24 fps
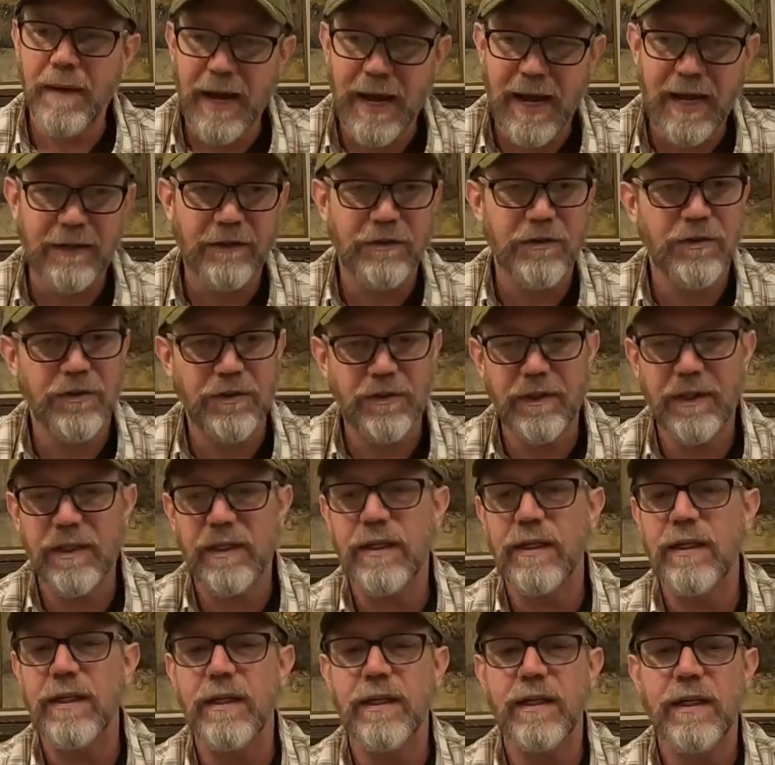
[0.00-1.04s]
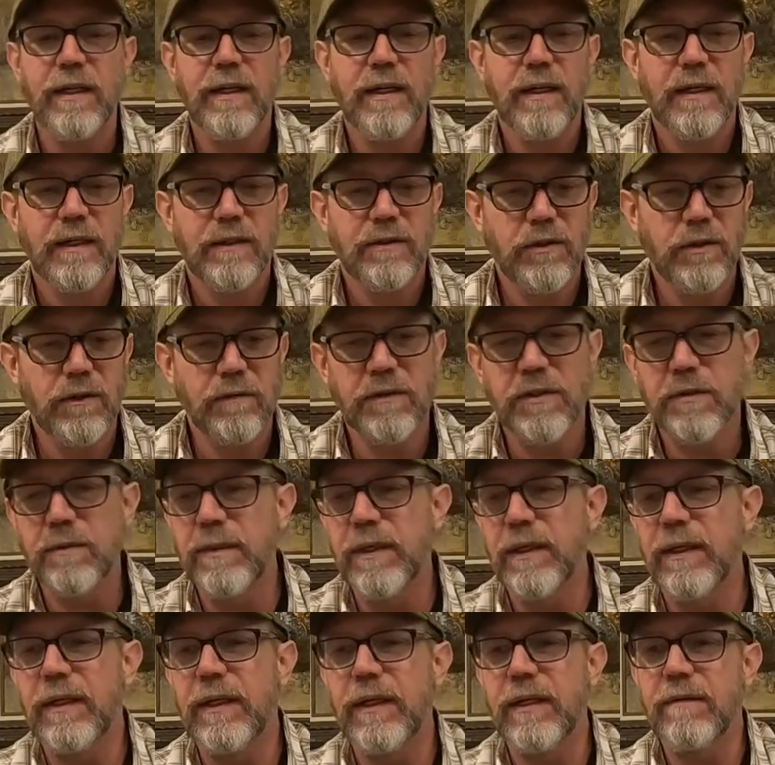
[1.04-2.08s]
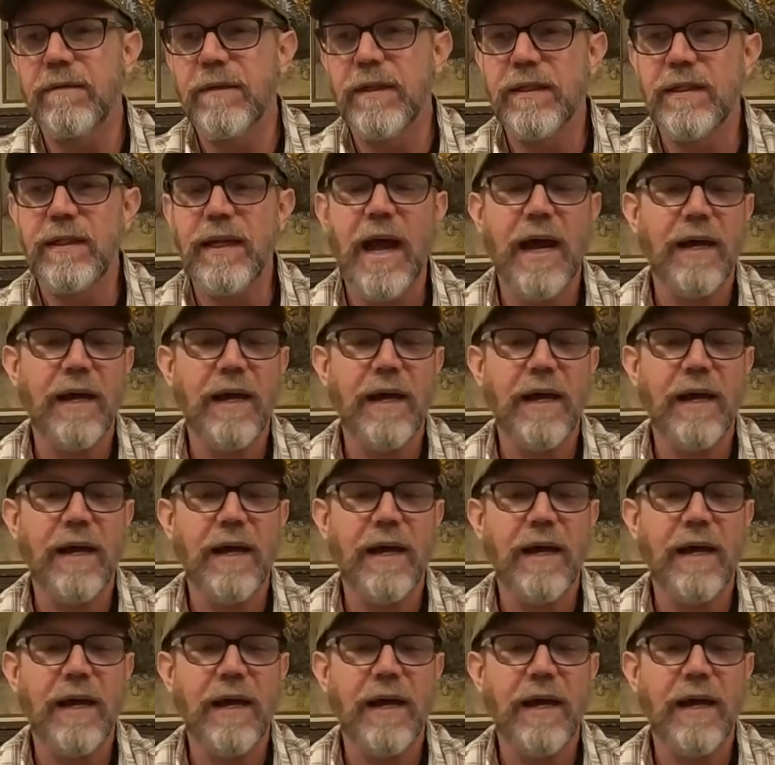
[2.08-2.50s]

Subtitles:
match the serviceability of this,